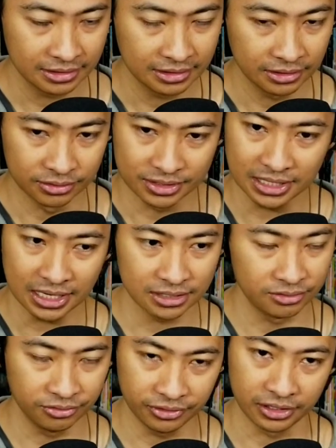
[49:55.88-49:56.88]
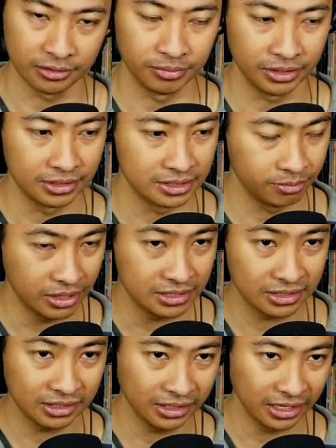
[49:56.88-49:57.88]
It was sad as fuck because it
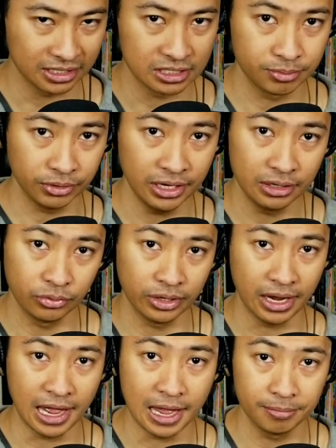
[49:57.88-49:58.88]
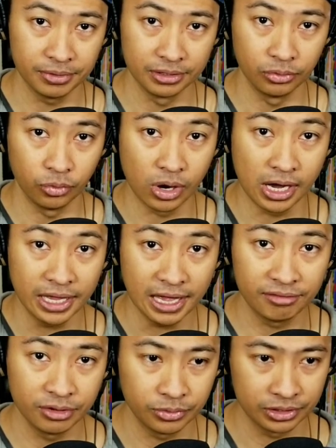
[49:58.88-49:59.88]
basically explained what happened, why
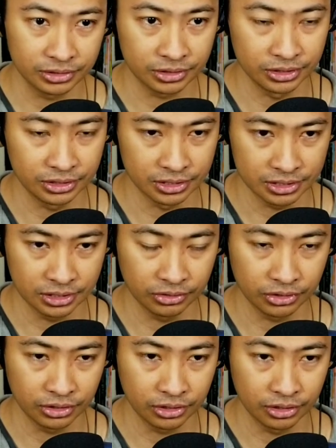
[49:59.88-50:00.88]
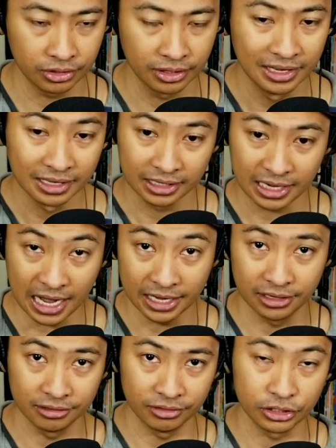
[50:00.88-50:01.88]
everyone turned to stone on Earth.
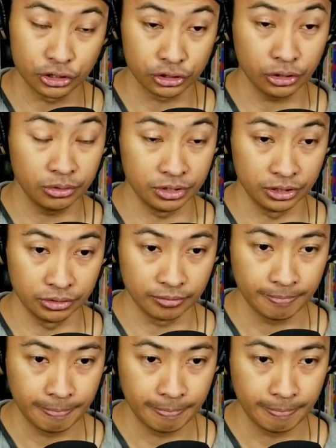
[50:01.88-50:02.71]
Kind of, it showed you.